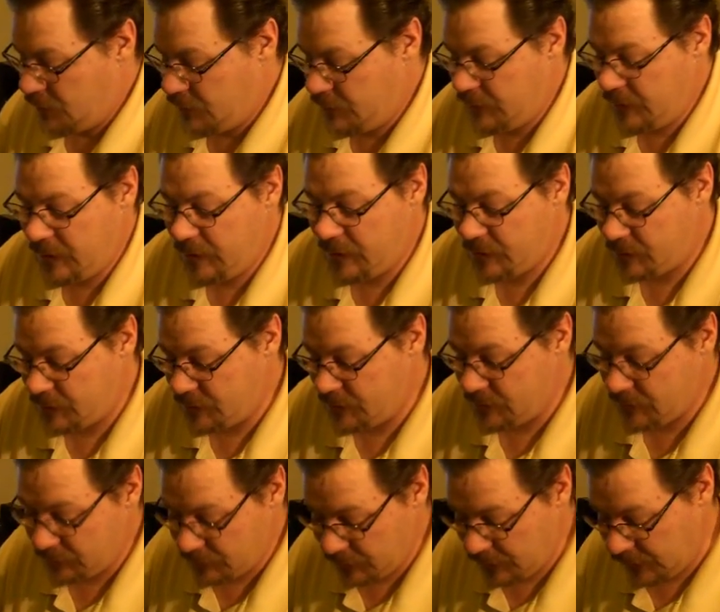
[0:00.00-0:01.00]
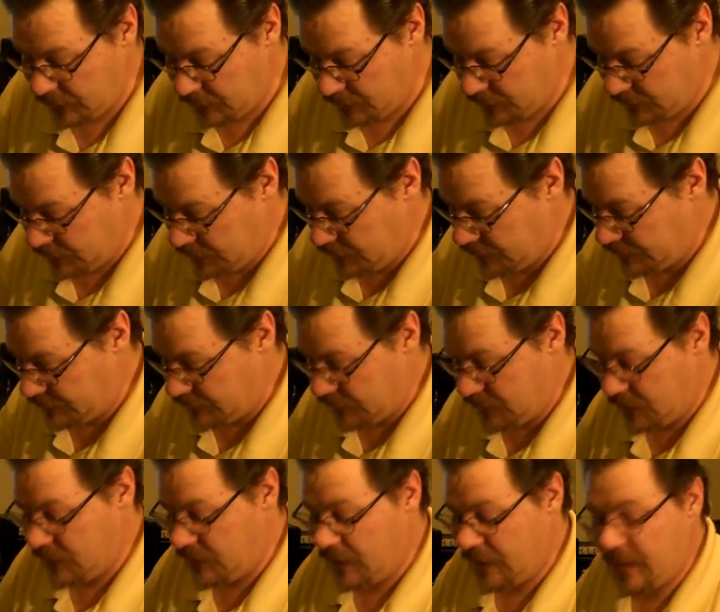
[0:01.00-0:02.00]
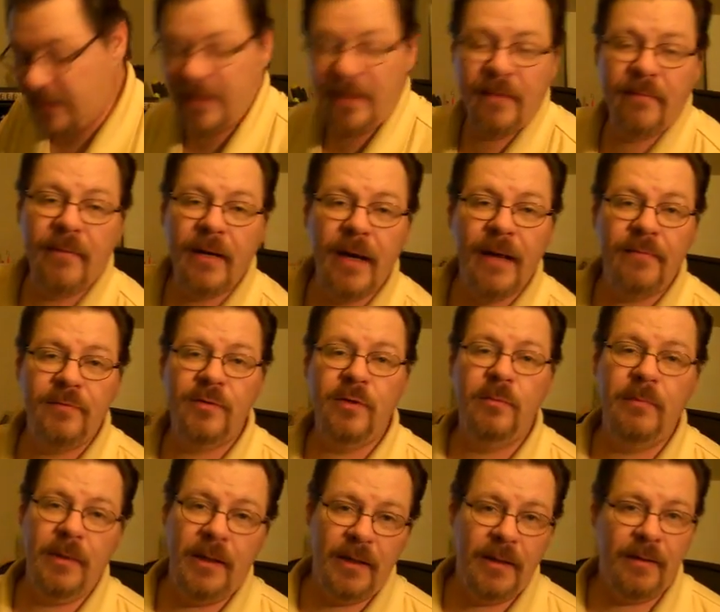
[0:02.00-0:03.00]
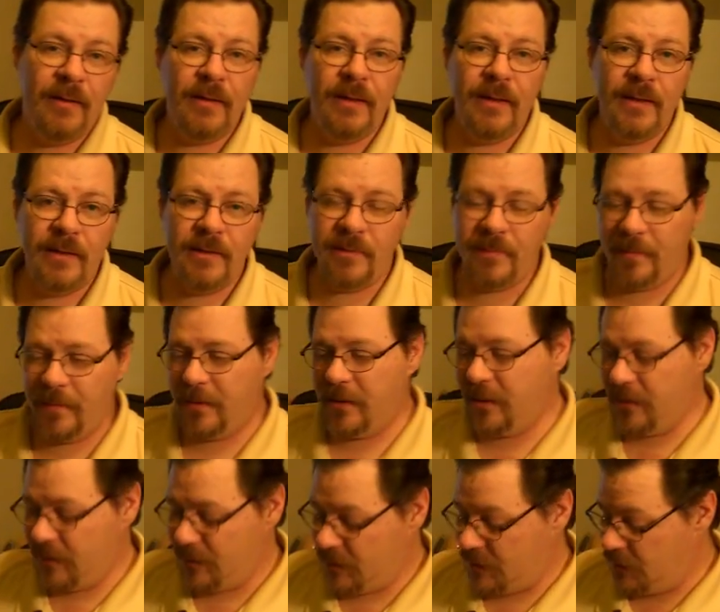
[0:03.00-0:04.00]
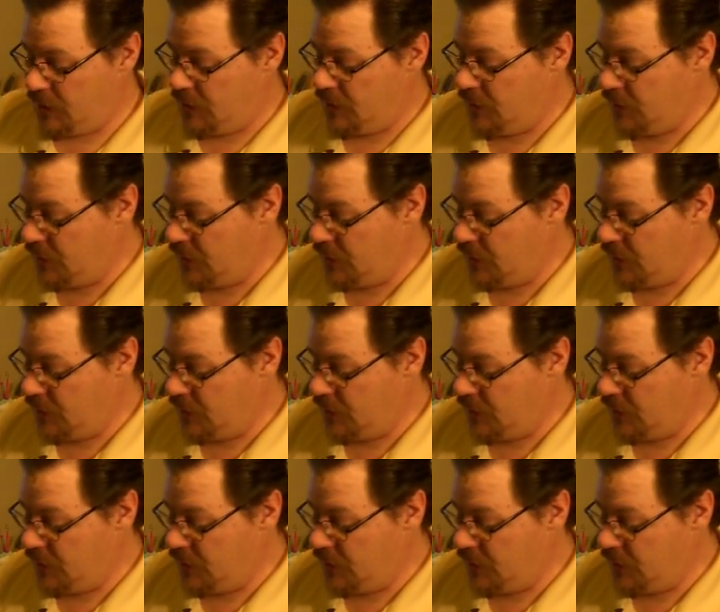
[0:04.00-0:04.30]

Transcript: this is a really good gift here. I can never have too many of these because